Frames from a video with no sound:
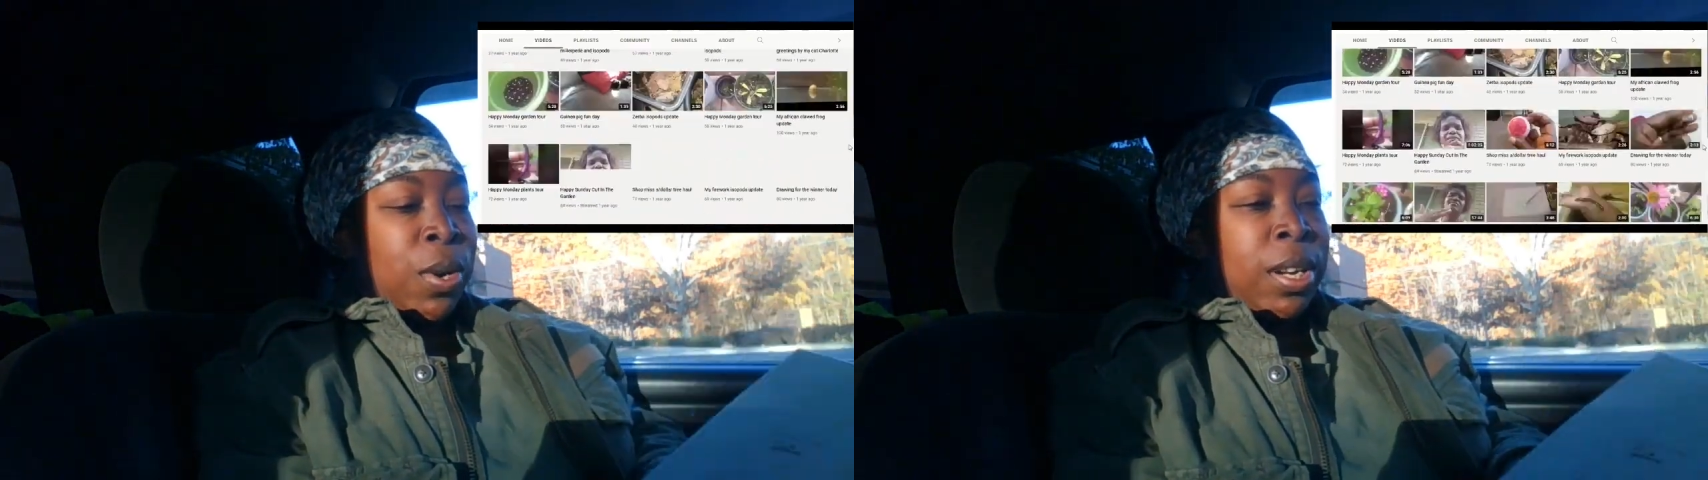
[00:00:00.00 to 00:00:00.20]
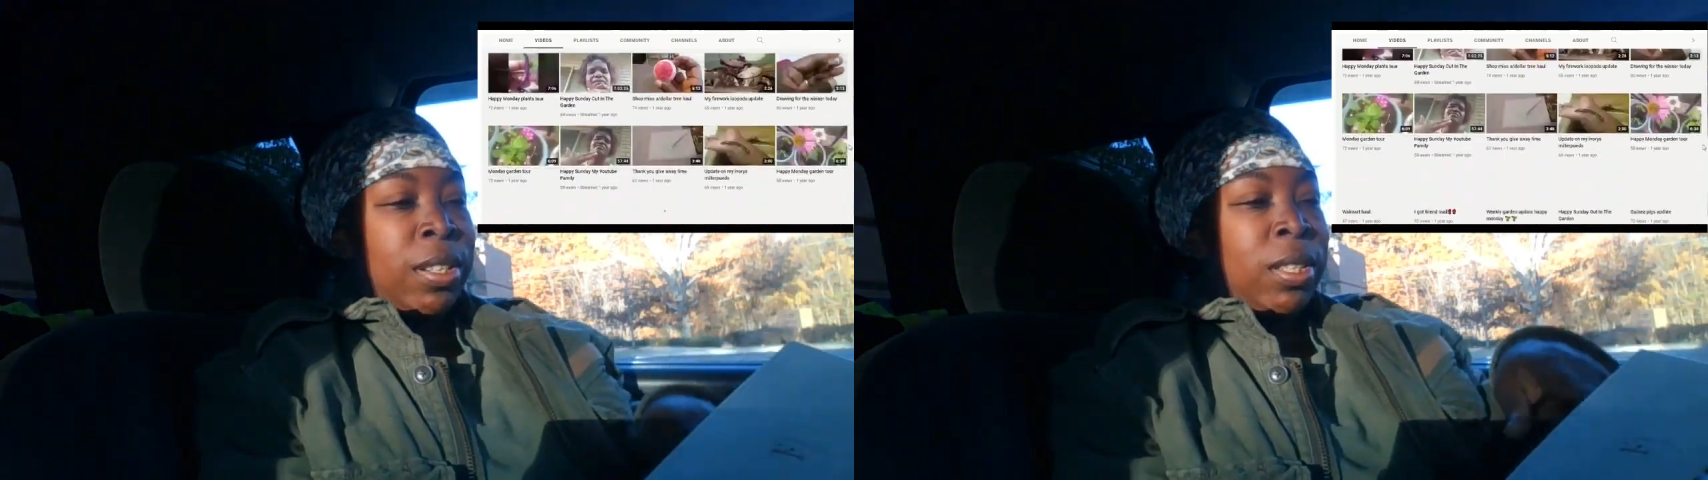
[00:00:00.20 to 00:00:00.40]

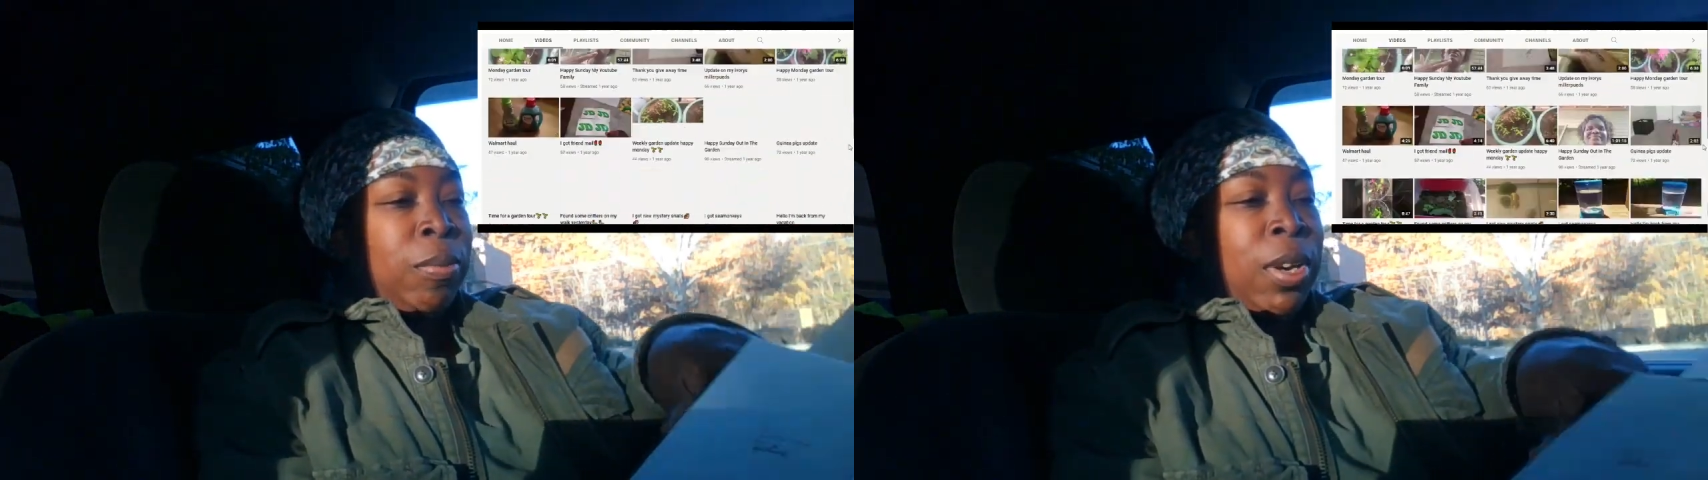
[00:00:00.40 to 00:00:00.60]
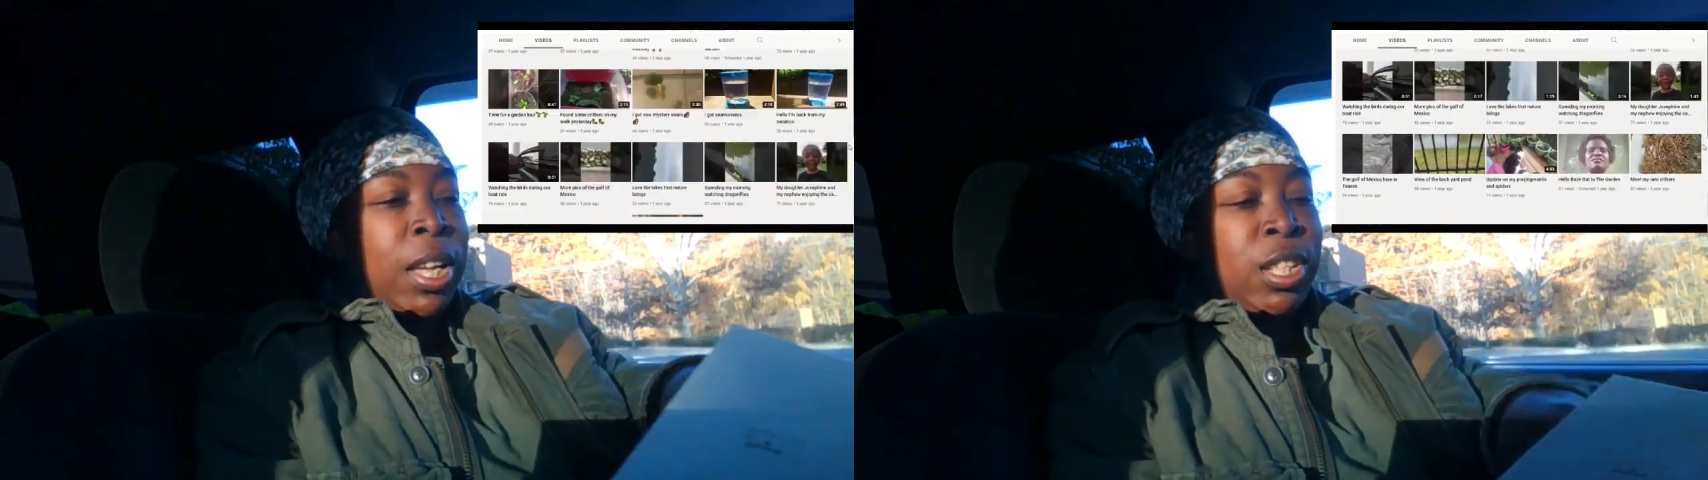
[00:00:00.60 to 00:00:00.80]
and
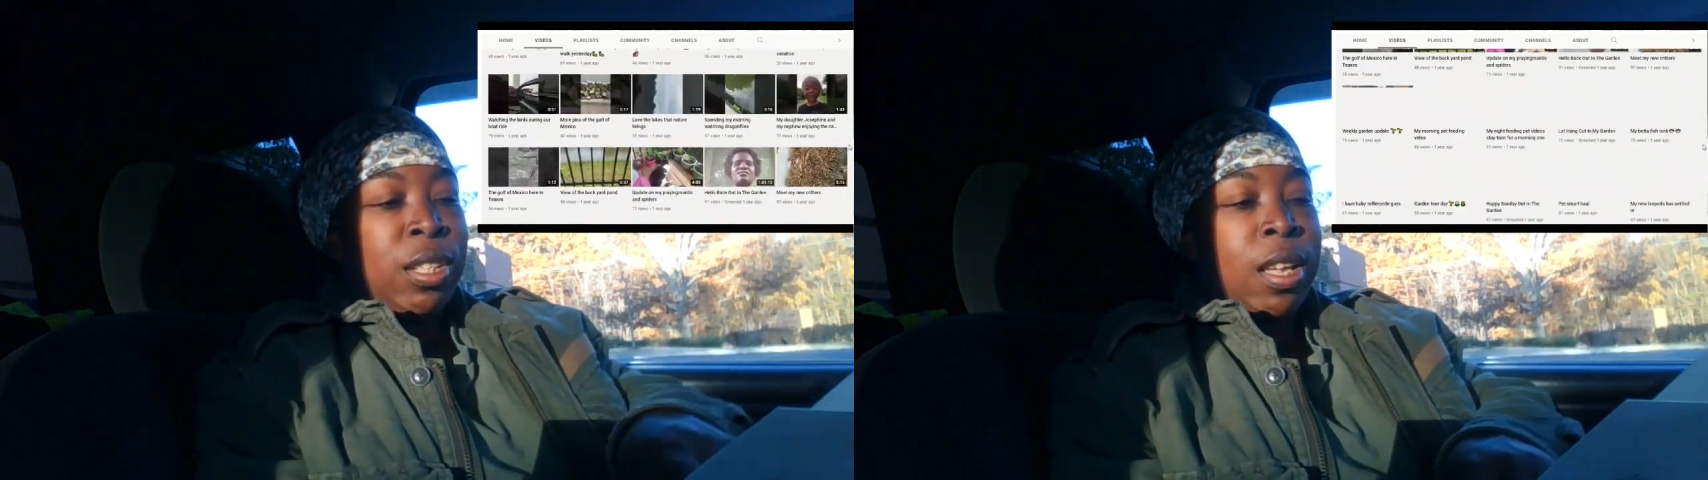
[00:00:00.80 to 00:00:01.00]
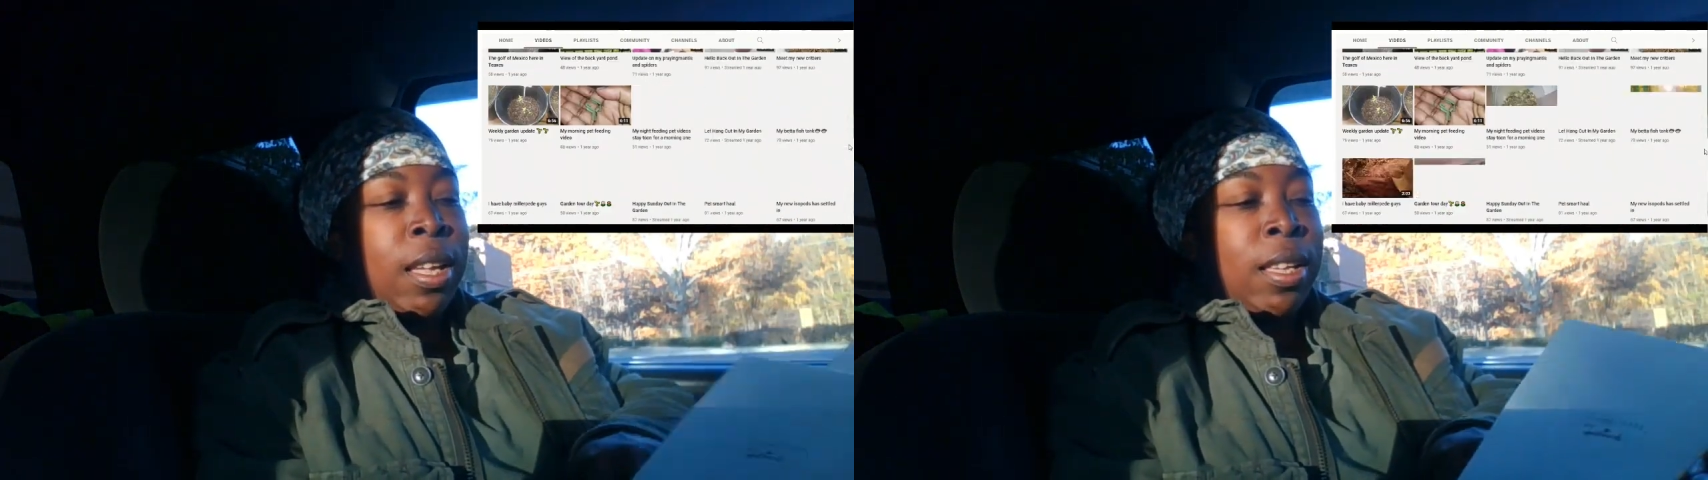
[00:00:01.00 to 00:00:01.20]
some
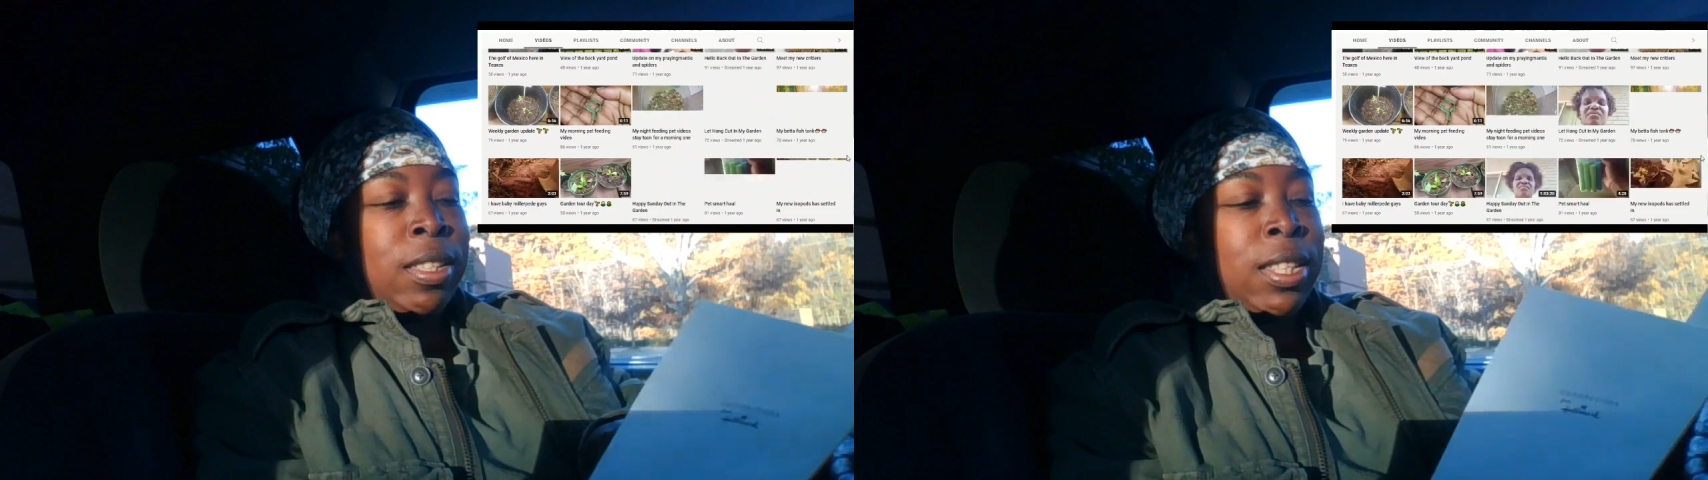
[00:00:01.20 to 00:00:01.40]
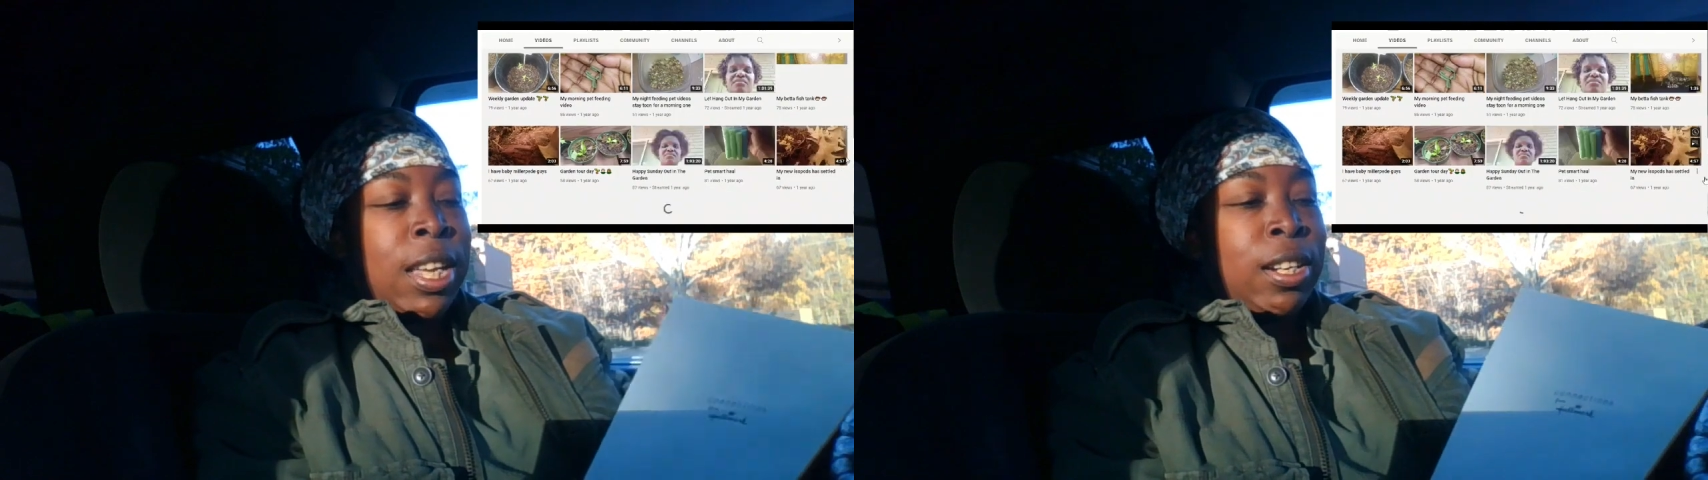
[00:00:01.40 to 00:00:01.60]
nice
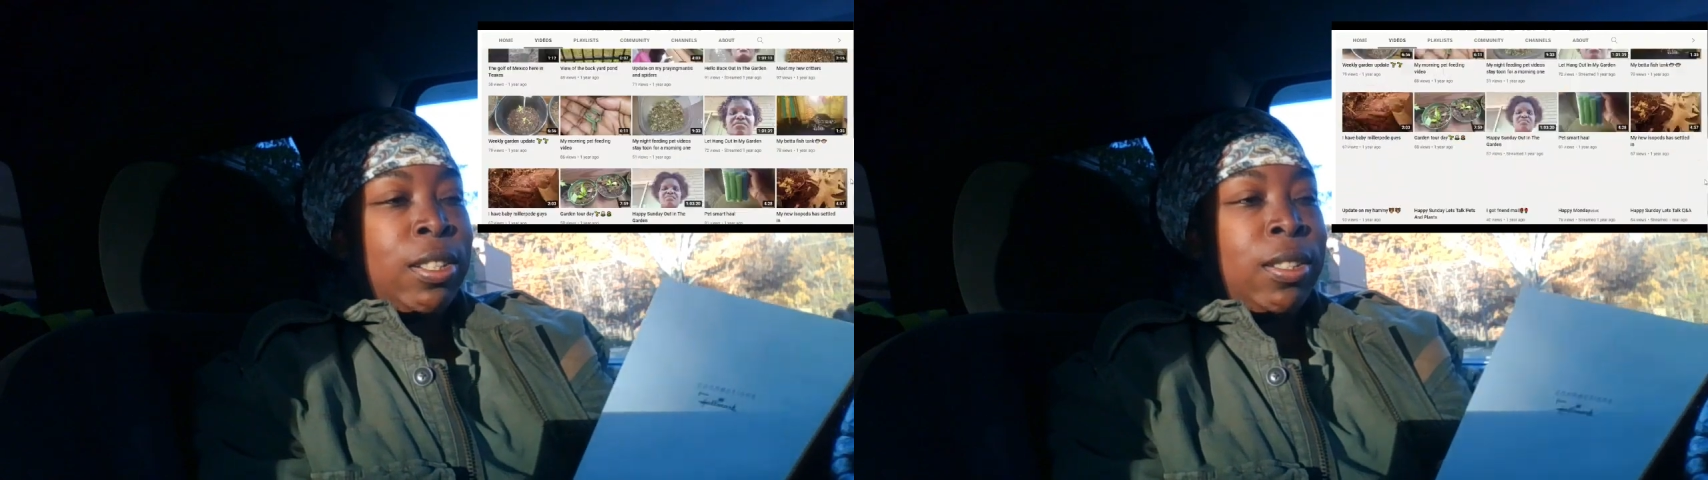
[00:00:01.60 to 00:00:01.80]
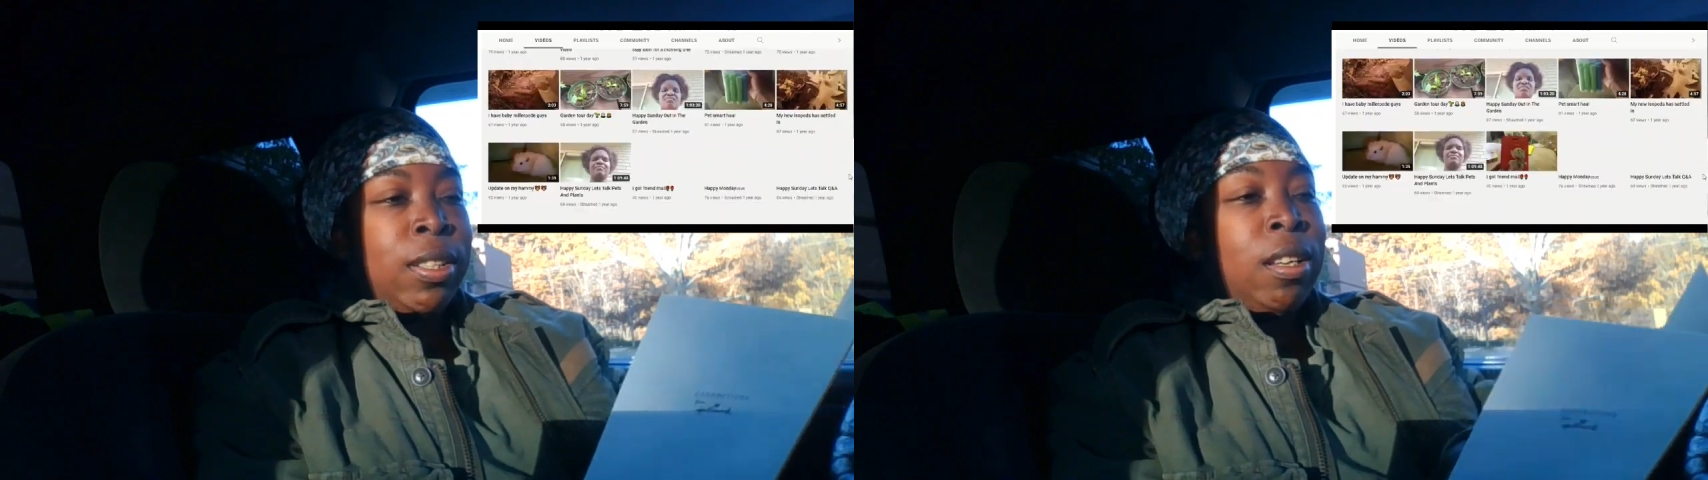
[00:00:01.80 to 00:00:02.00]

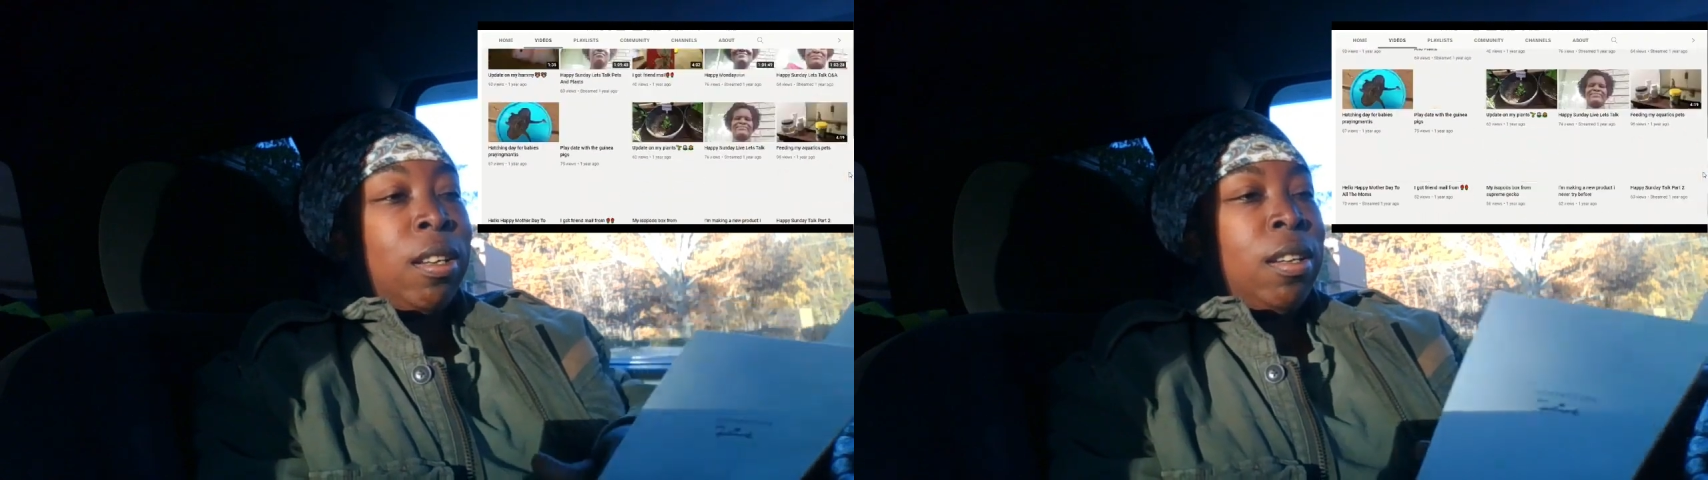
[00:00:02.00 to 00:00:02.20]
stickers.